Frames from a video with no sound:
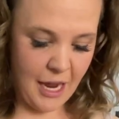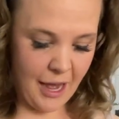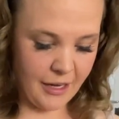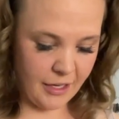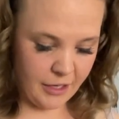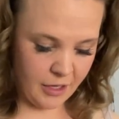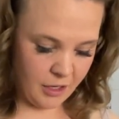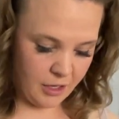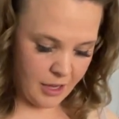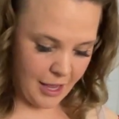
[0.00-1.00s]
add in
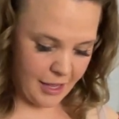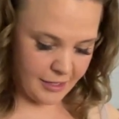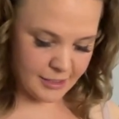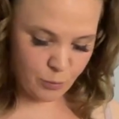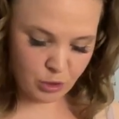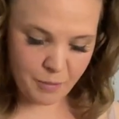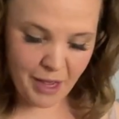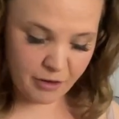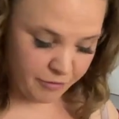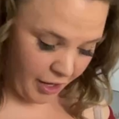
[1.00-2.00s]
a small
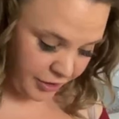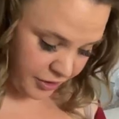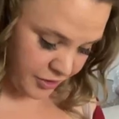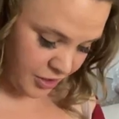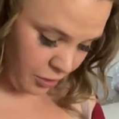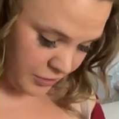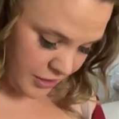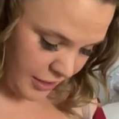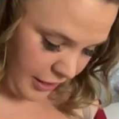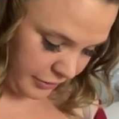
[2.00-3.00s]
amount of onion salt to
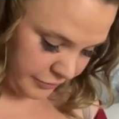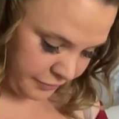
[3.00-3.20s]
that,